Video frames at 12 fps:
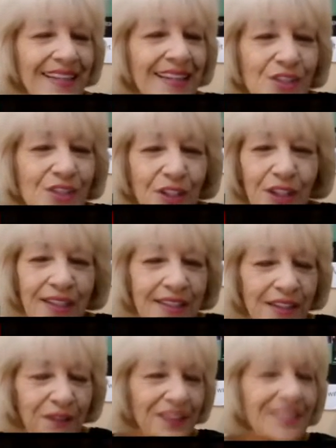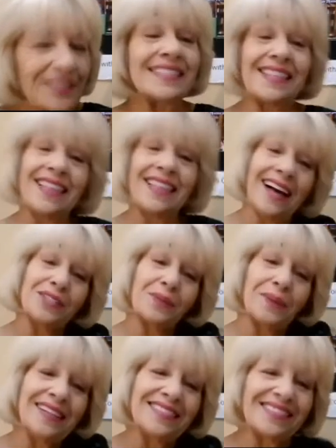Because you look different? See, that's
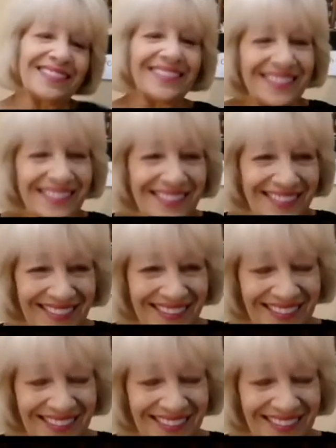racist.